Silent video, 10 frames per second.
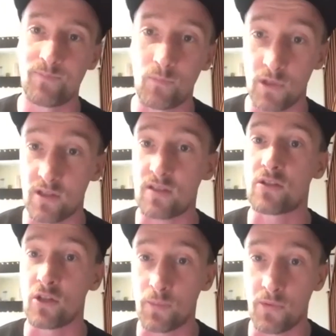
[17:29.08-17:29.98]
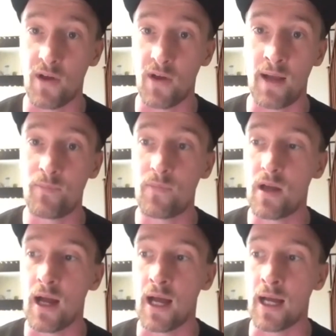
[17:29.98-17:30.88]
which I do prefer,
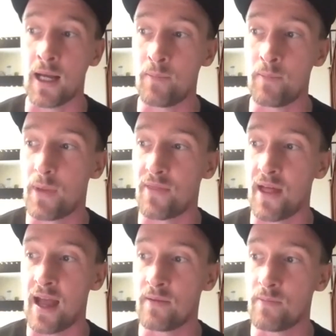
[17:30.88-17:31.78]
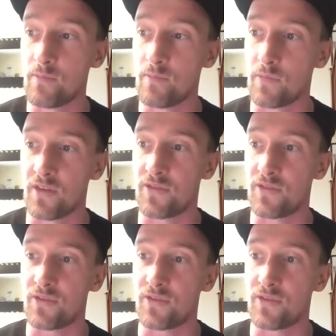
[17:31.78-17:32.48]
but then for